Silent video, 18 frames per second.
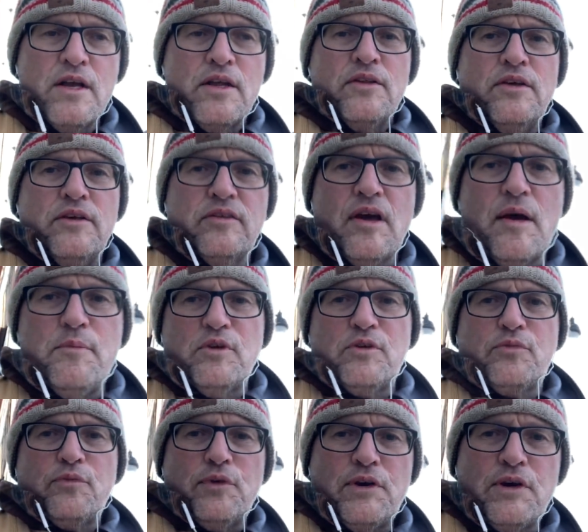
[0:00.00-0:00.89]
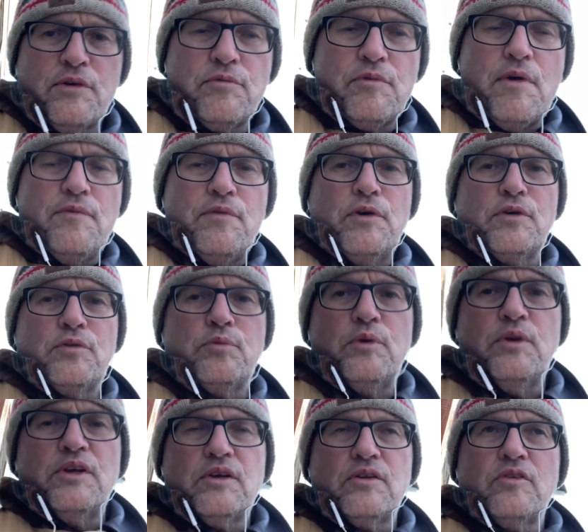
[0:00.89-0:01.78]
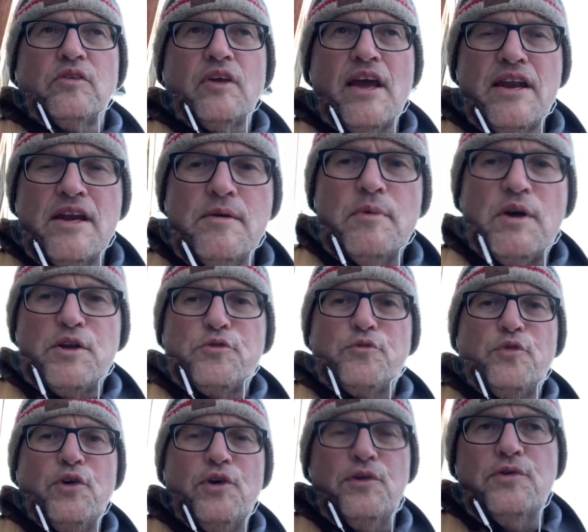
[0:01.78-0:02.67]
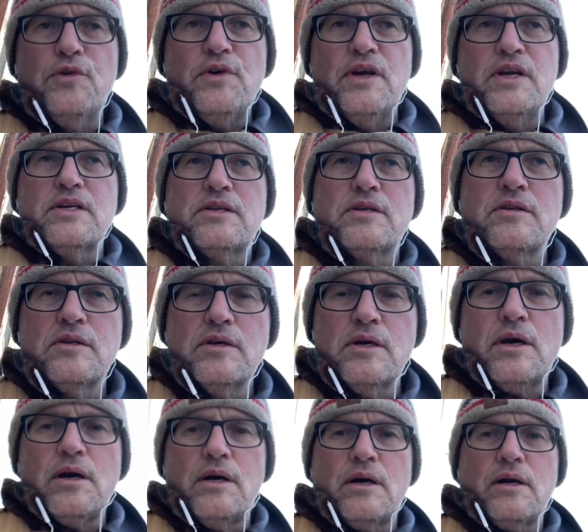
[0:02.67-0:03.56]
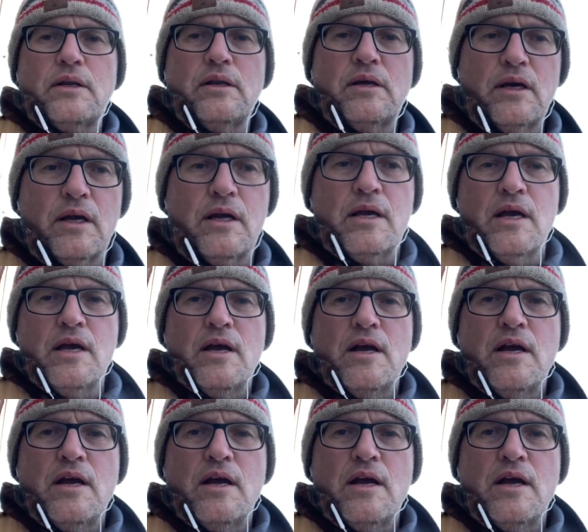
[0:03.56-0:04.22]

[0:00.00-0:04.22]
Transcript: these atmospheric rivers will extend much further into the Arctic.